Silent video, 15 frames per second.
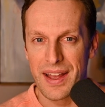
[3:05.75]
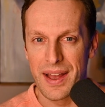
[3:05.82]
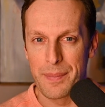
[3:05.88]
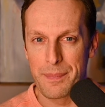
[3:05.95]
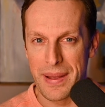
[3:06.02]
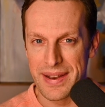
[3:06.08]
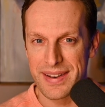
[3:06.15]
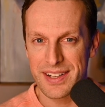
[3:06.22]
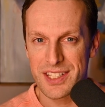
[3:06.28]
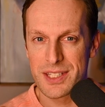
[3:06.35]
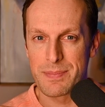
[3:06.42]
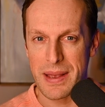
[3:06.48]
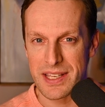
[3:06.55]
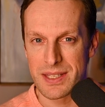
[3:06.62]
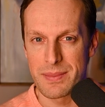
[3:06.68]
appendix
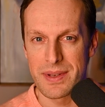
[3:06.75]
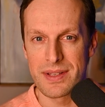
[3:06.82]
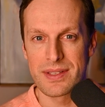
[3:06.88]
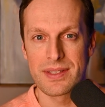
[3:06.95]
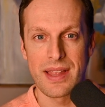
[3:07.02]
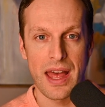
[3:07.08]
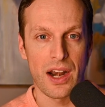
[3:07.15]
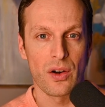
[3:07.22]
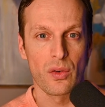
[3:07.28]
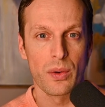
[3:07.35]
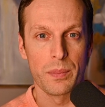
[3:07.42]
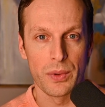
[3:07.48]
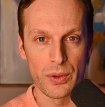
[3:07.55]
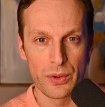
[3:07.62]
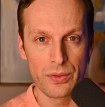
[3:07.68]
specimens that are
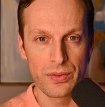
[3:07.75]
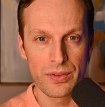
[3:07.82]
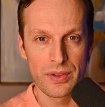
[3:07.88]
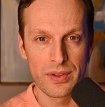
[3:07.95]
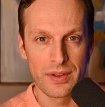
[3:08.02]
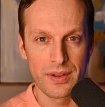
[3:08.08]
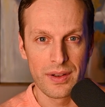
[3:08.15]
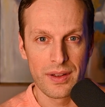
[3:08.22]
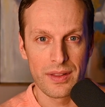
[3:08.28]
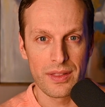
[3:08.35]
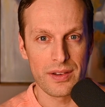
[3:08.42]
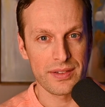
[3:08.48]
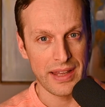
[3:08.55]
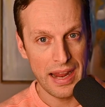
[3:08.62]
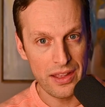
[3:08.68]
removed,
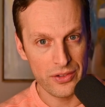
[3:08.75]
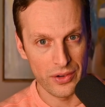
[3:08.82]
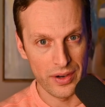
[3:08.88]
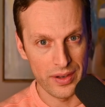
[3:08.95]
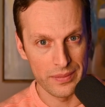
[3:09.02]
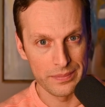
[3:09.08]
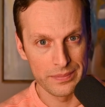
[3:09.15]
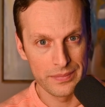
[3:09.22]
there's cancer in it.